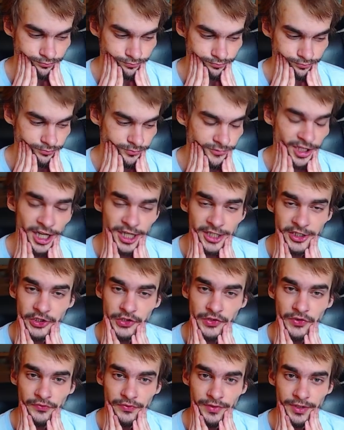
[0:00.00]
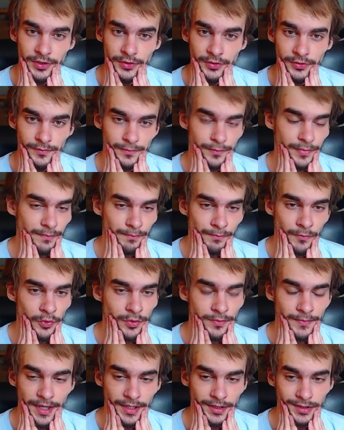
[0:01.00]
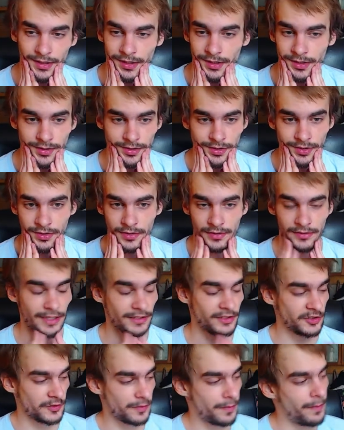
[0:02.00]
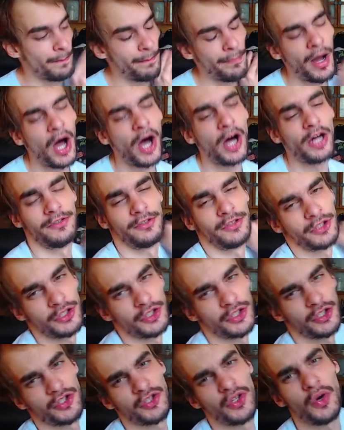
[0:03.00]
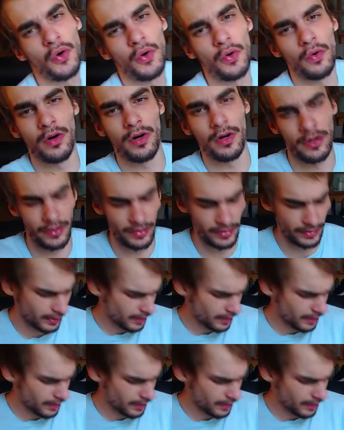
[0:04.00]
not just feel, but more my lungs. That just punched so hard.